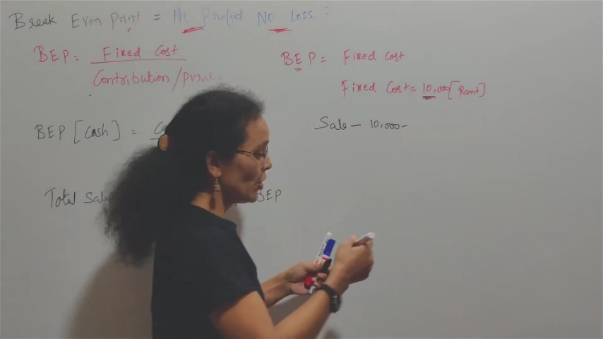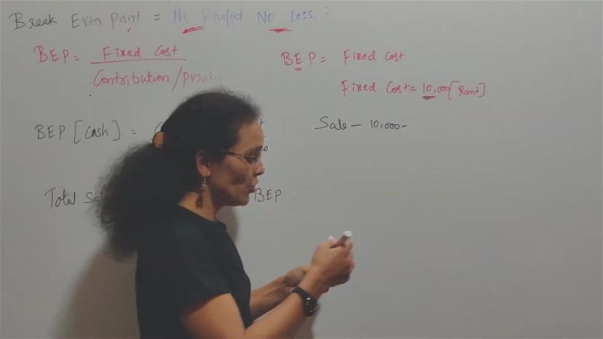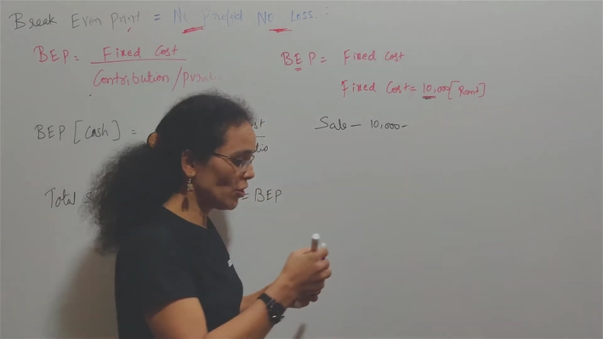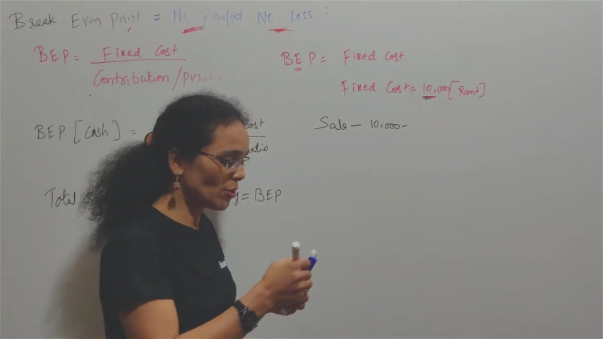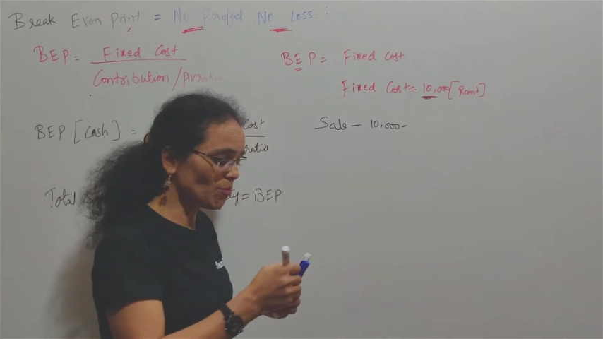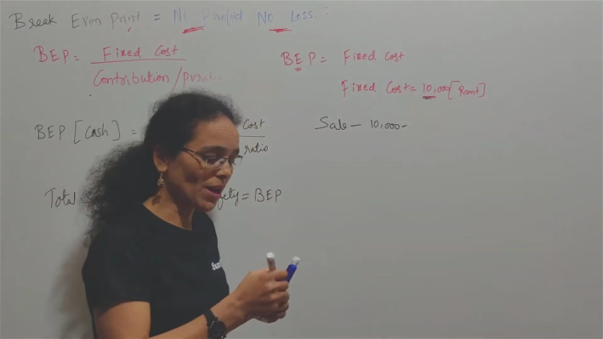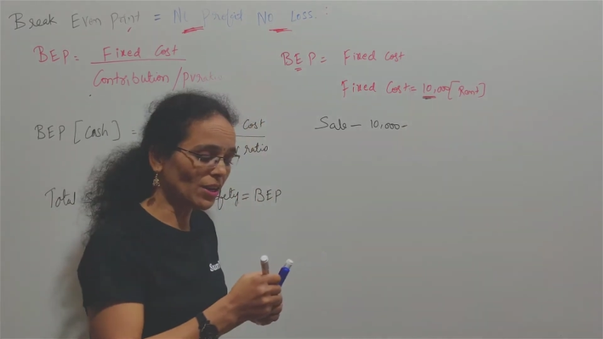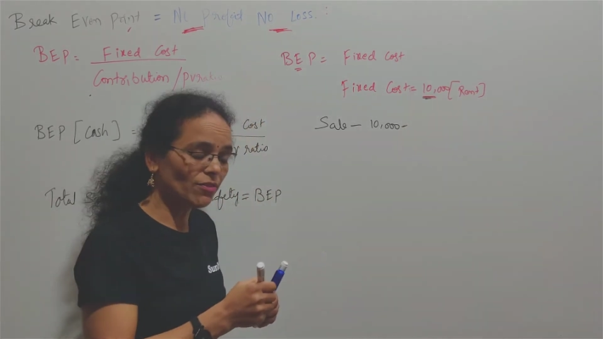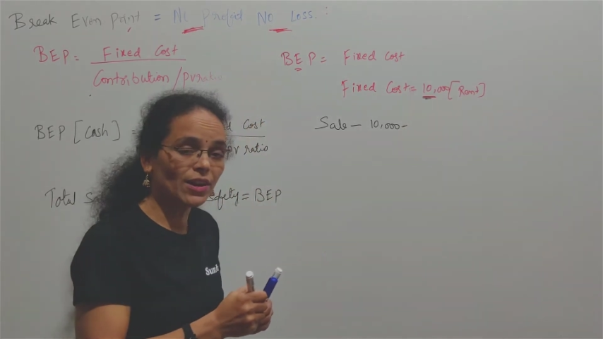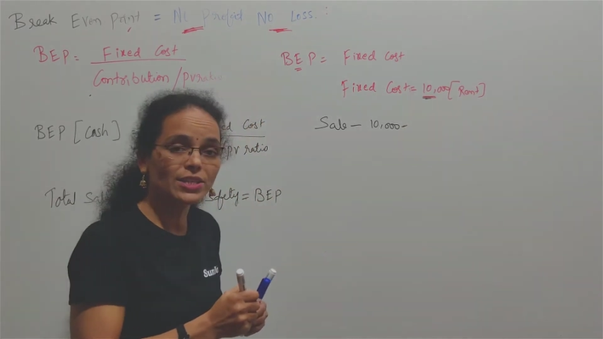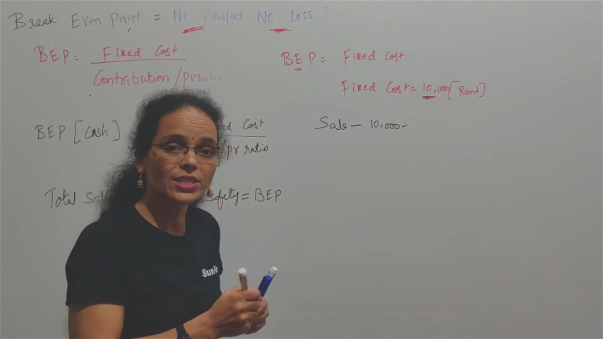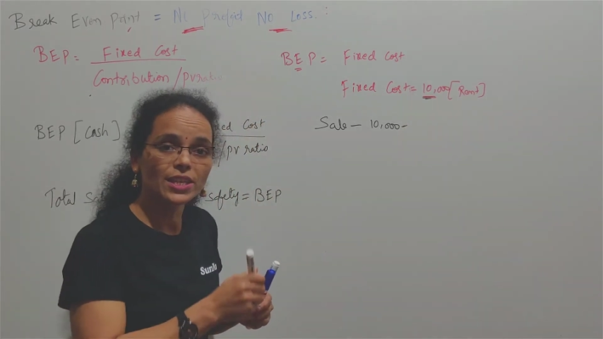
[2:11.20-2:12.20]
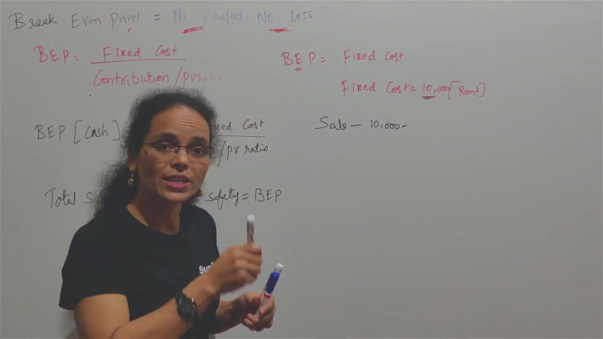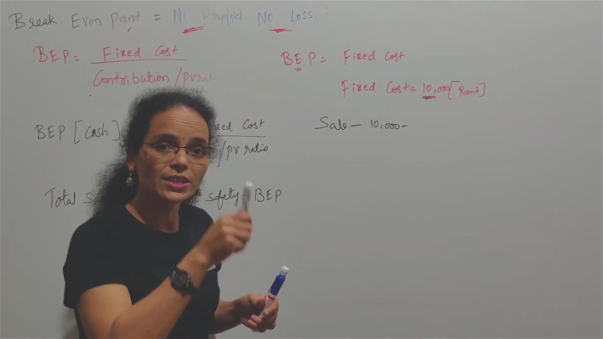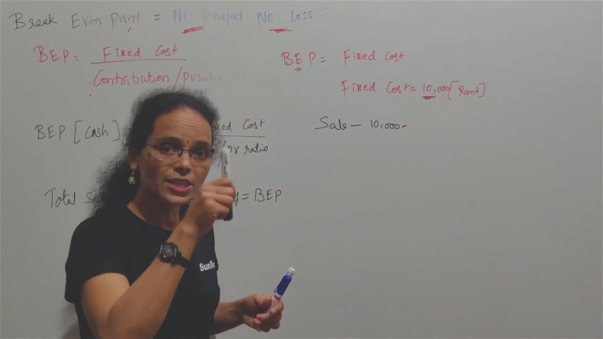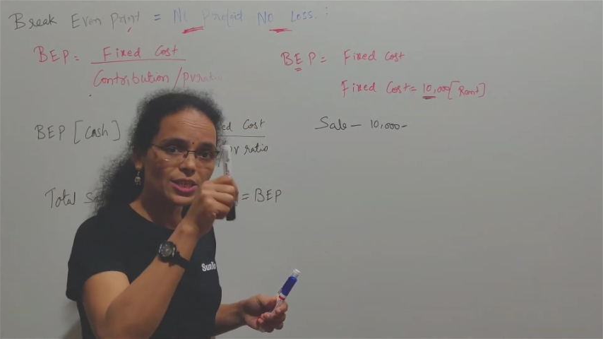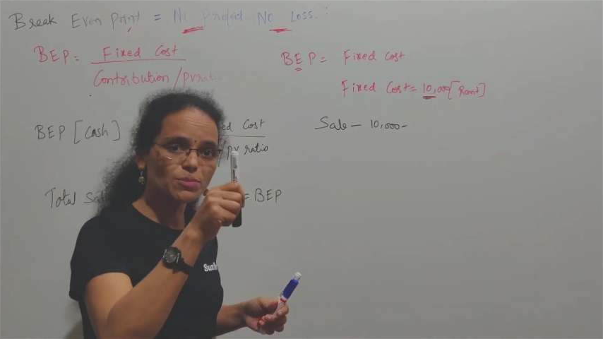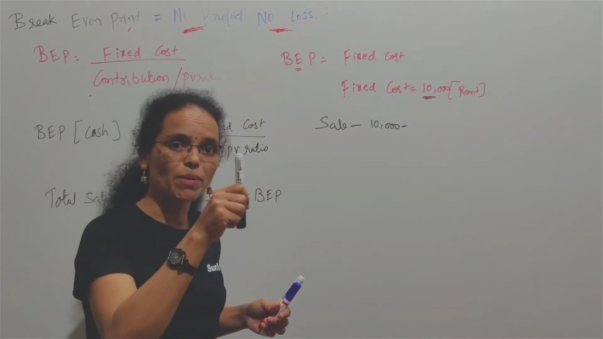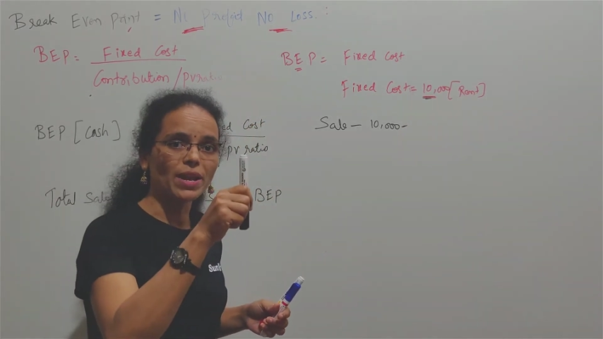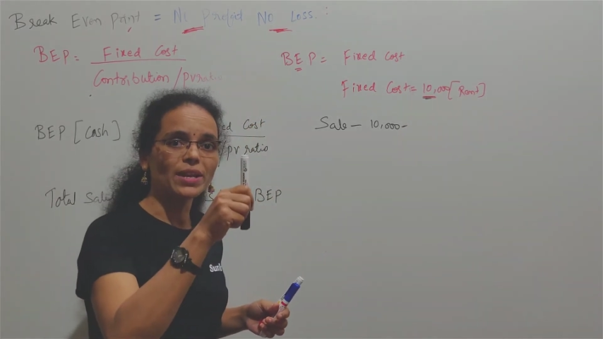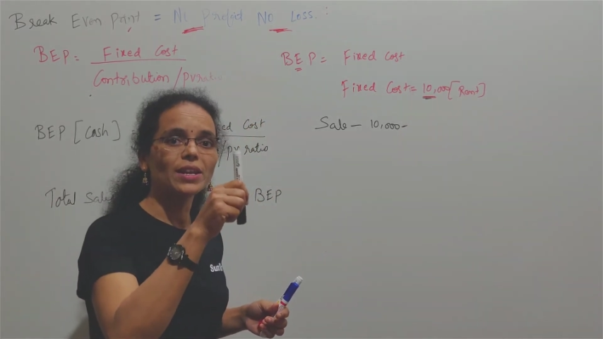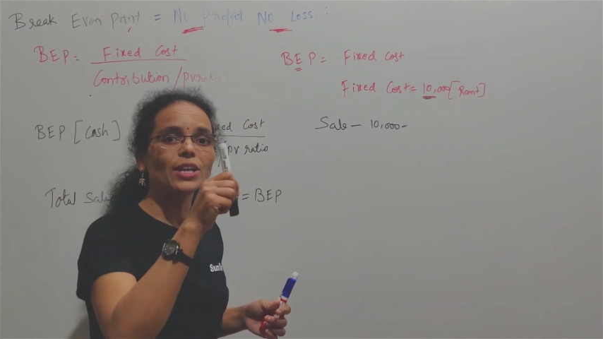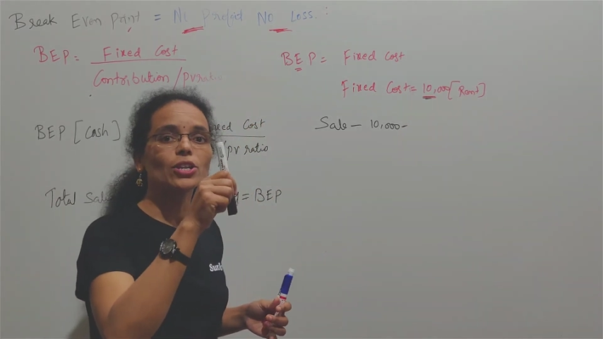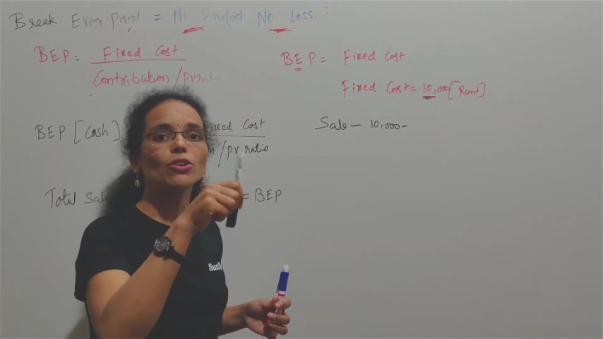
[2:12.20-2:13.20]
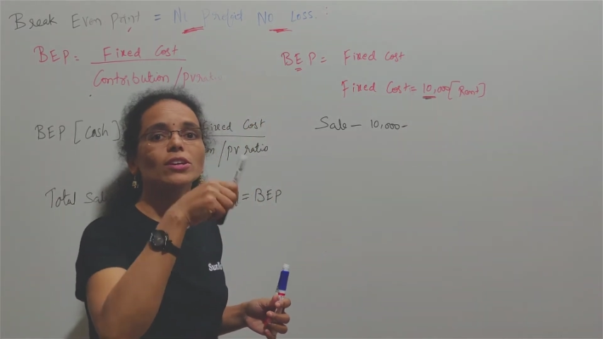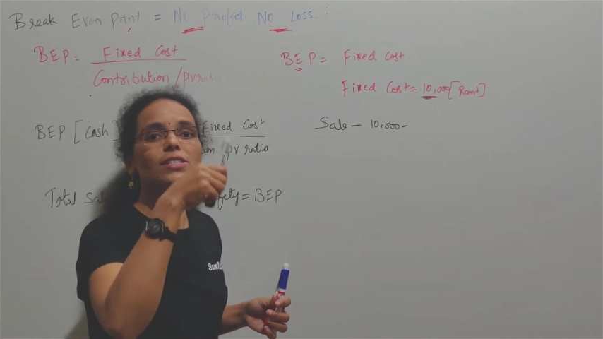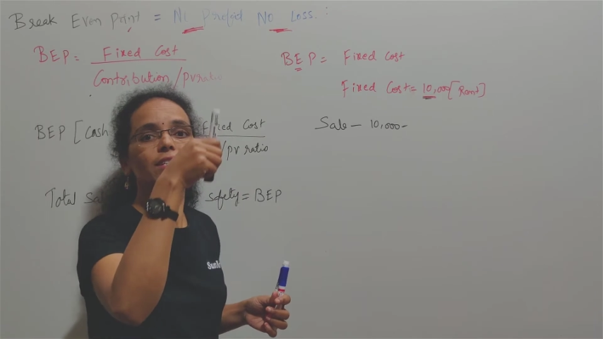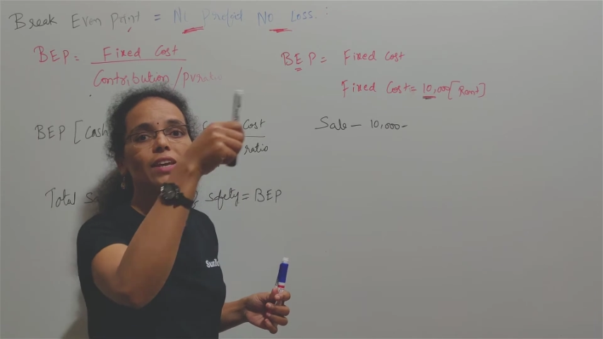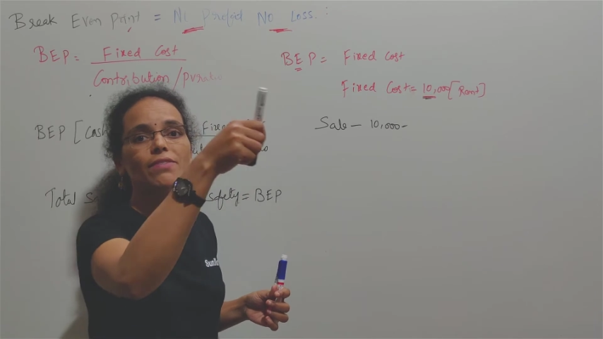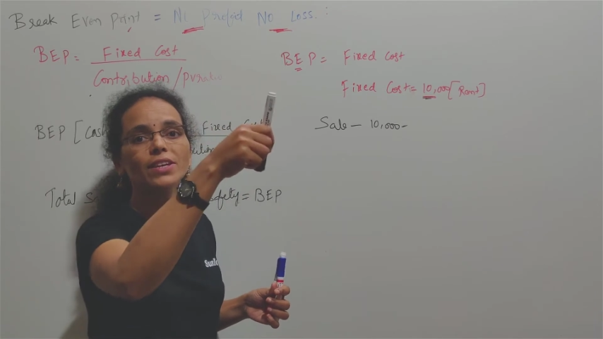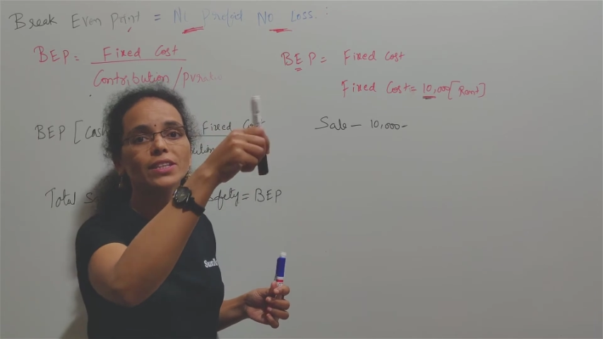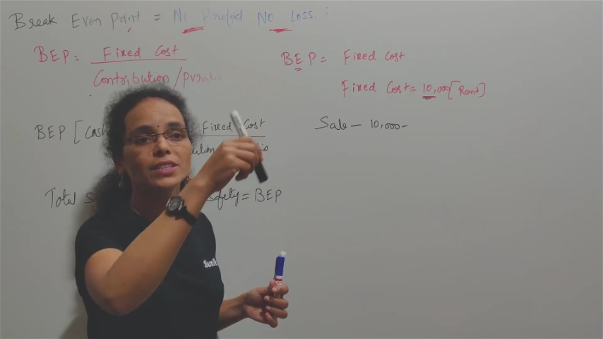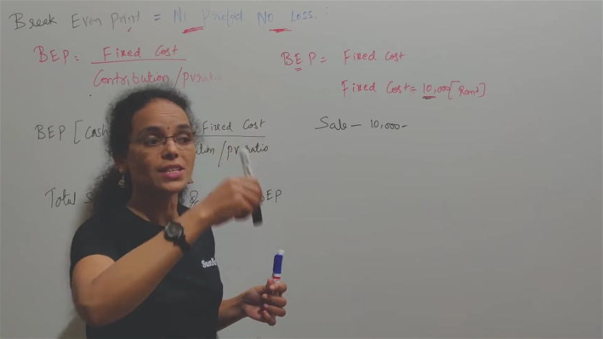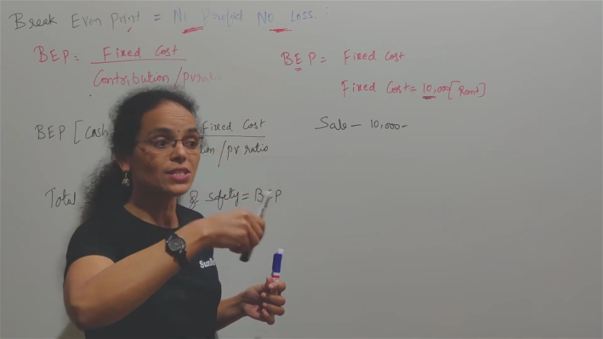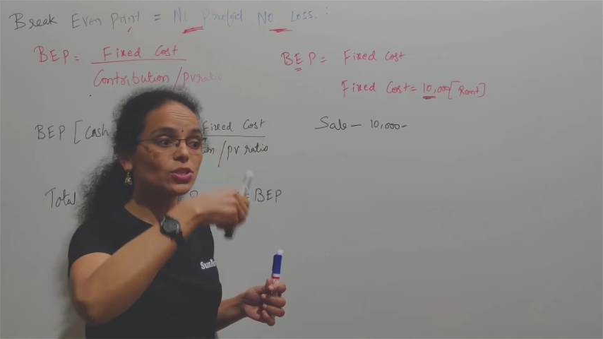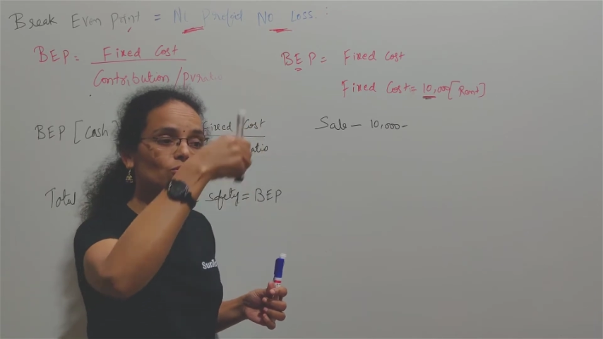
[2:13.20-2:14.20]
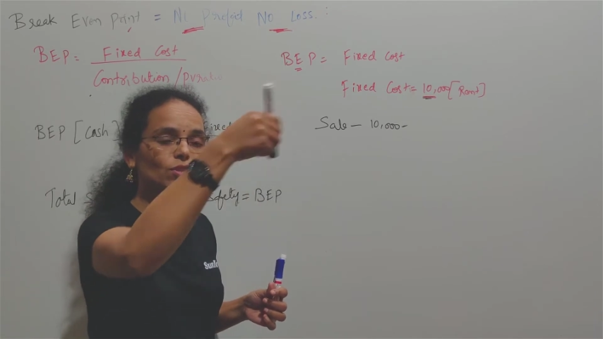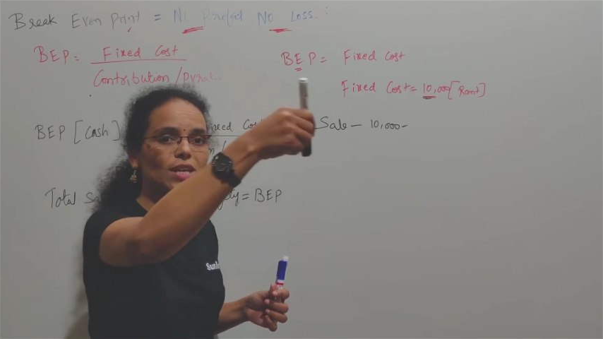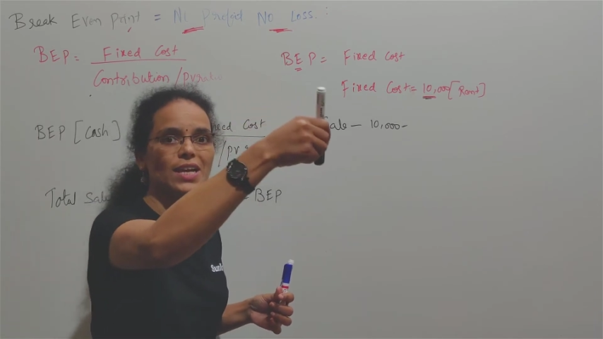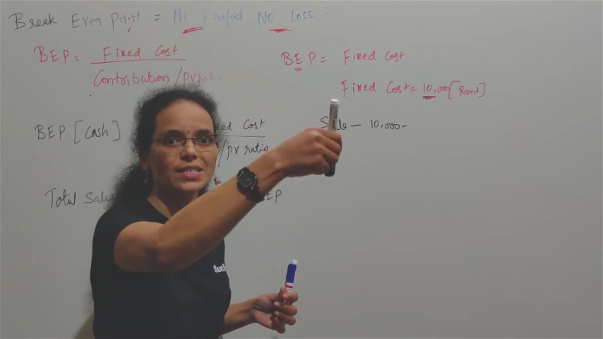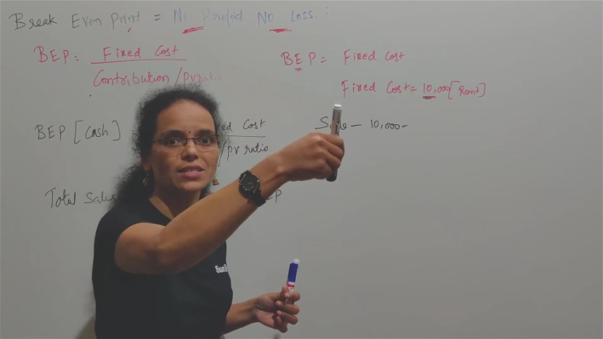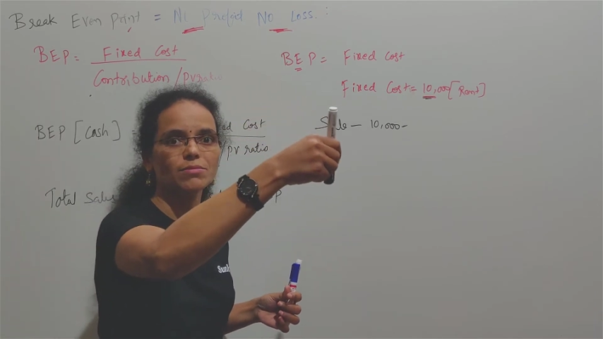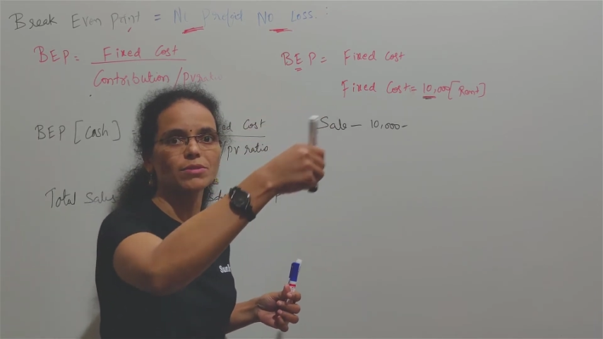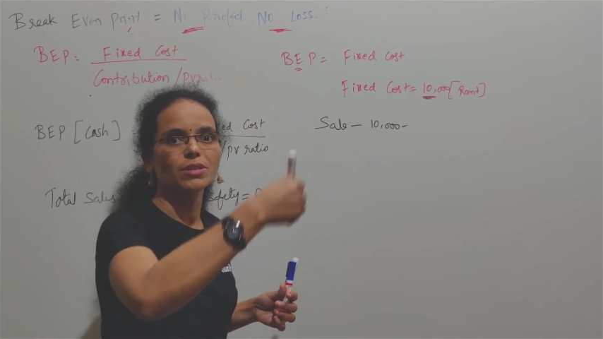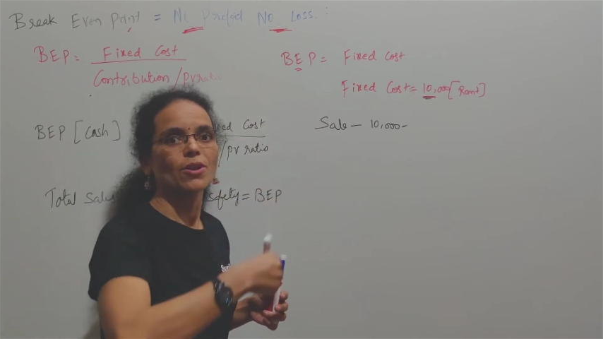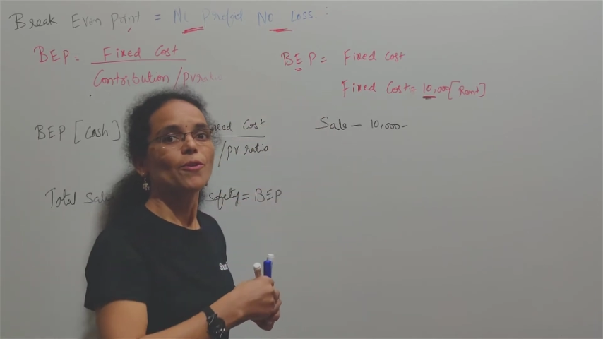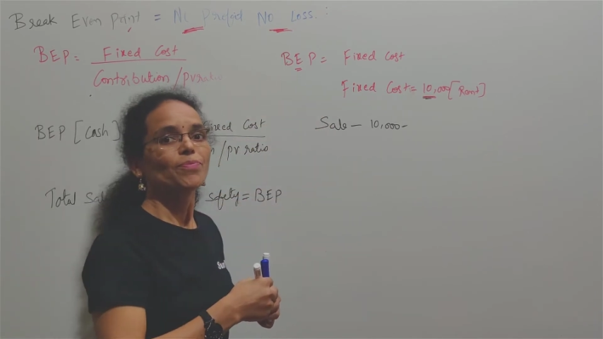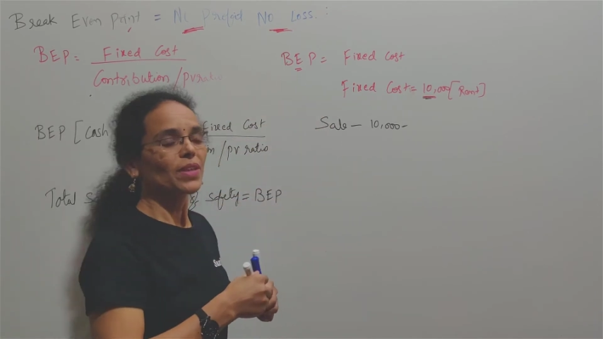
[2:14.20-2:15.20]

You are manufacturing this pen and you are giving this to the customer.